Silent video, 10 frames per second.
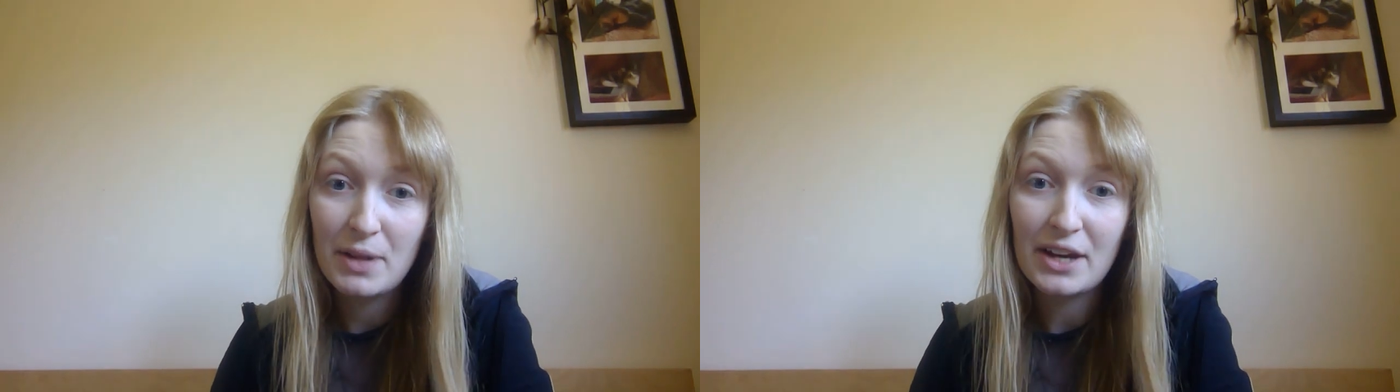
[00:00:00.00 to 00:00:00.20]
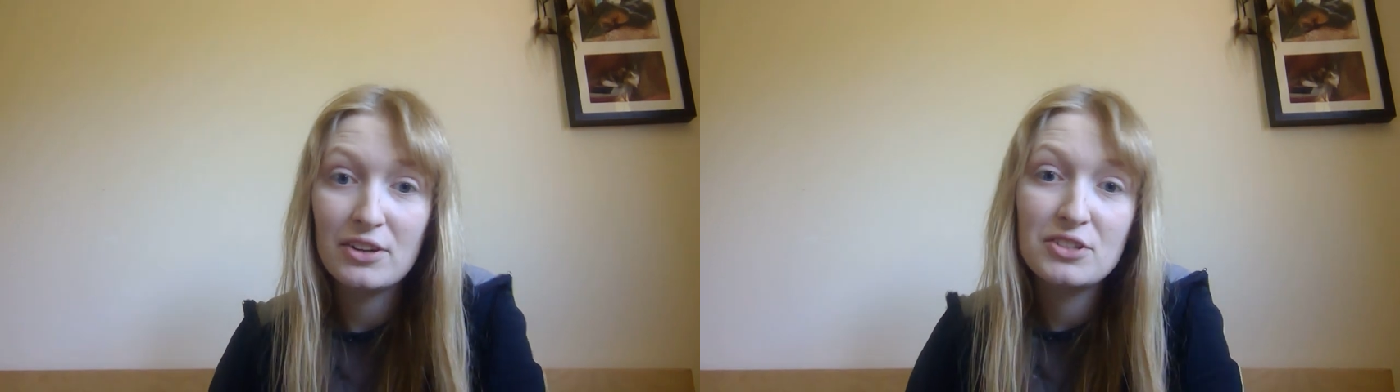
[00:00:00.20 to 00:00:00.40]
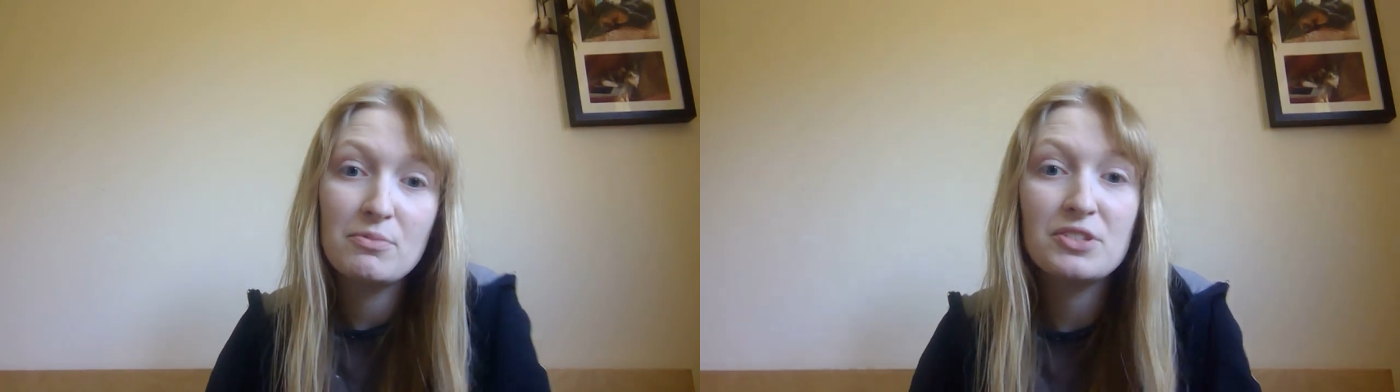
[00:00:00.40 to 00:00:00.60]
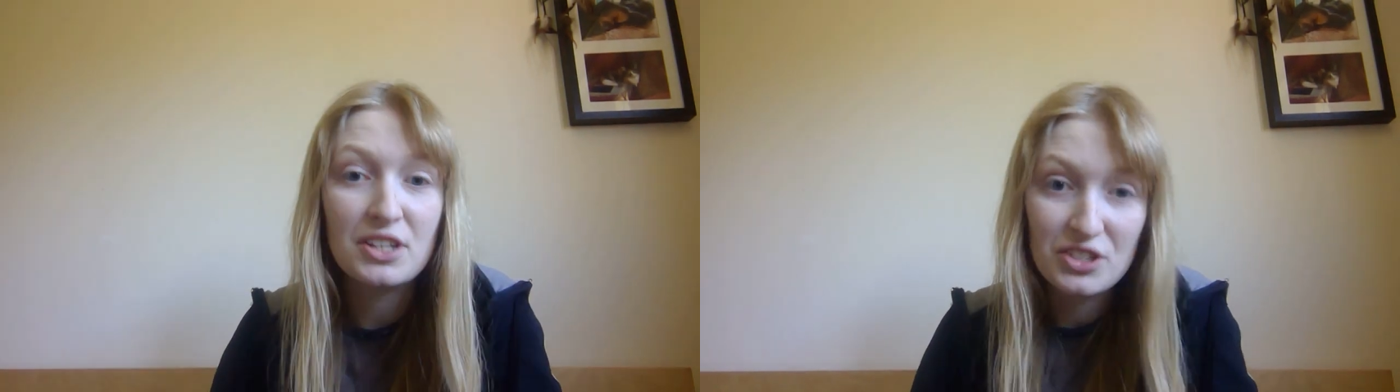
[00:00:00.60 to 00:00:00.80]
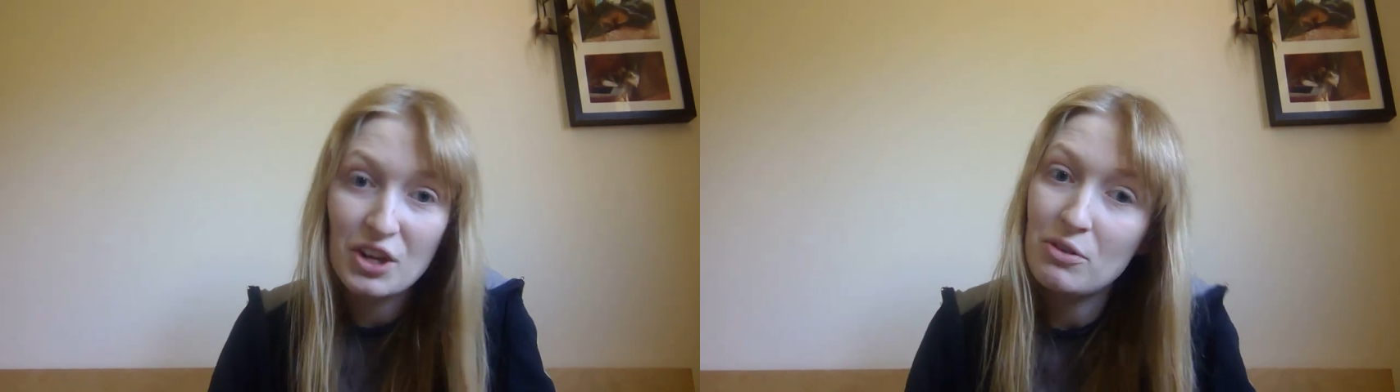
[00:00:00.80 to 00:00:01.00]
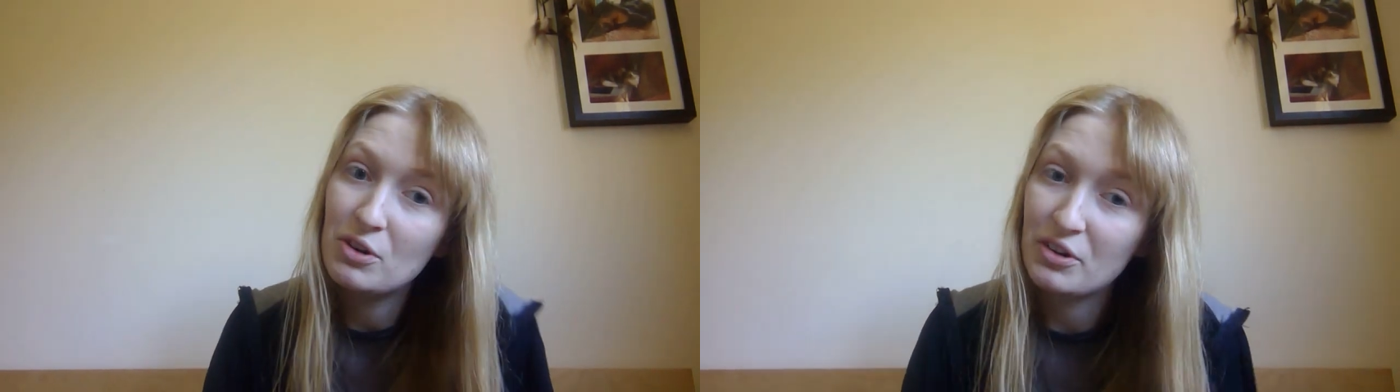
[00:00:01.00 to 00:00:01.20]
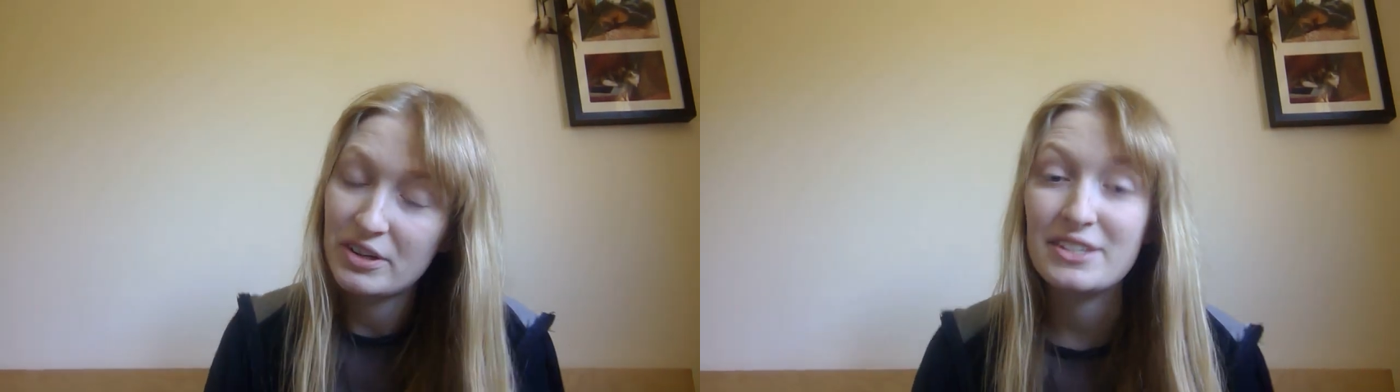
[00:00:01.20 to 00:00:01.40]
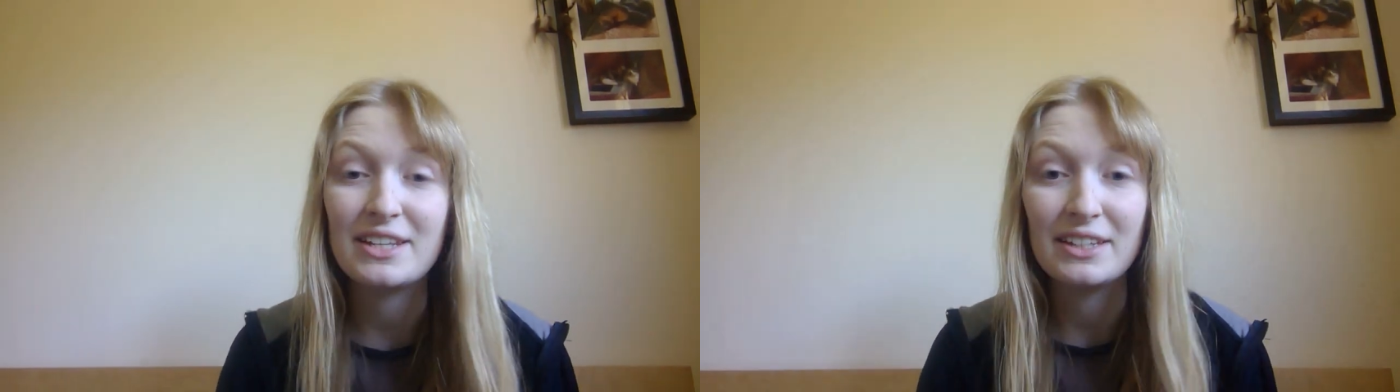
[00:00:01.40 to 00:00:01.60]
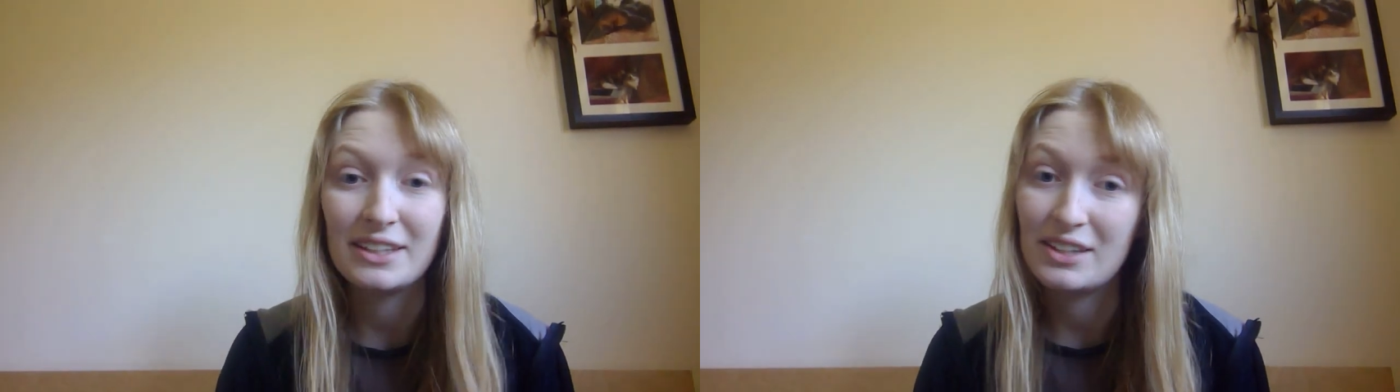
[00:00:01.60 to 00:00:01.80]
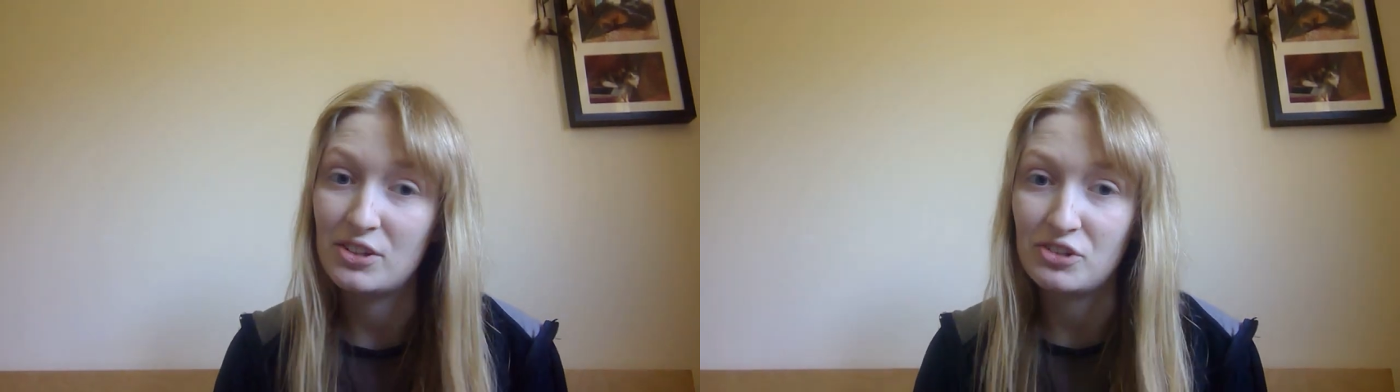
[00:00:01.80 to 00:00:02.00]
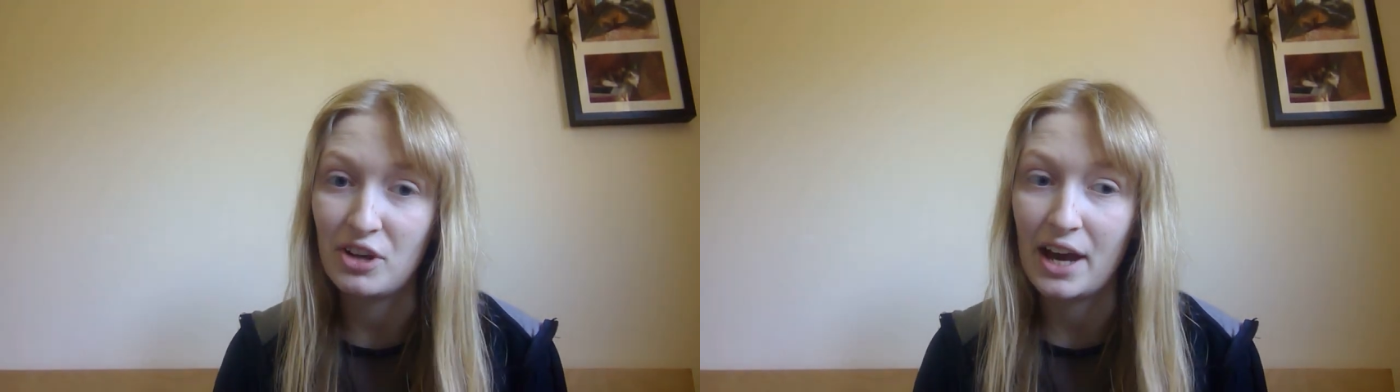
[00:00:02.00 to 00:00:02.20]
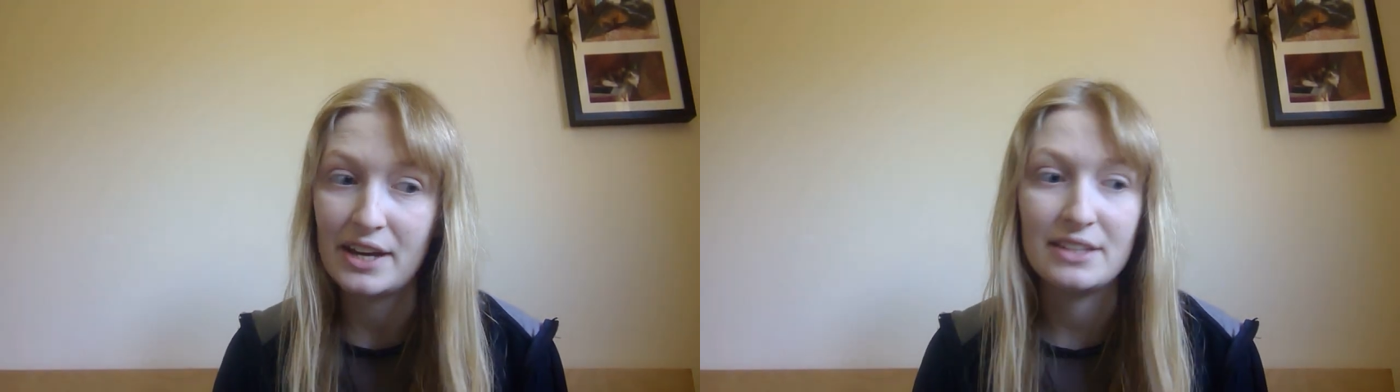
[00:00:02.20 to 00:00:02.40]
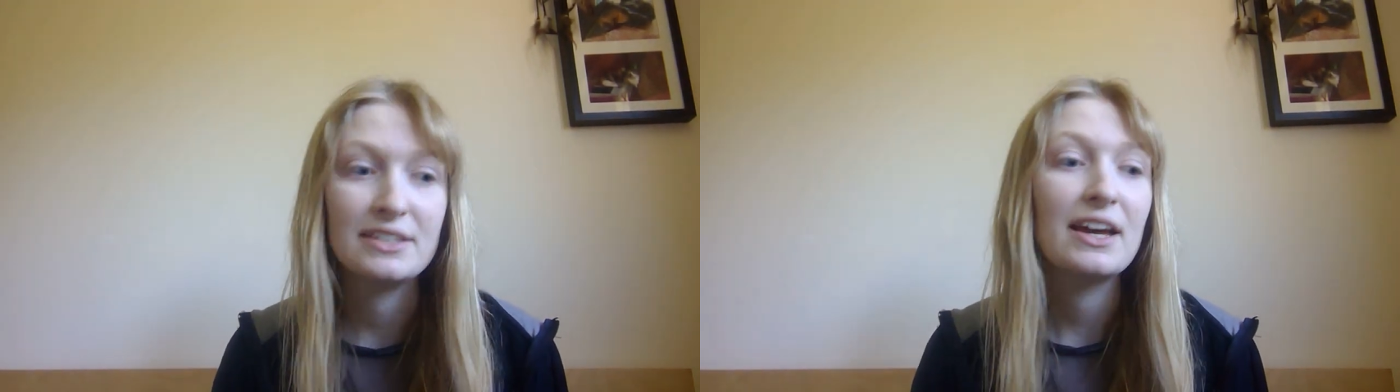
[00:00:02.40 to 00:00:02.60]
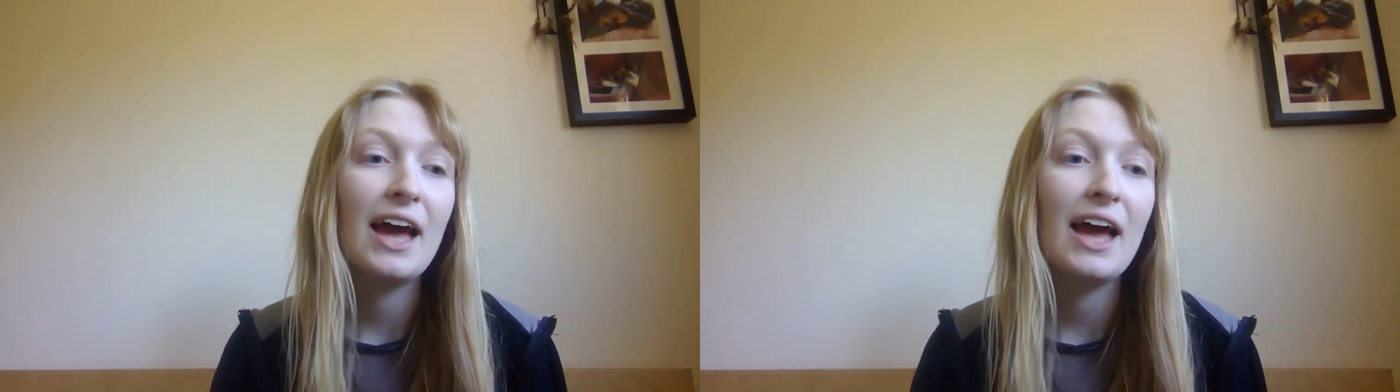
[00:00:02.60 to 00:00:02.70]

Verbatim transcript: plecostomus is no longer seen in the trade,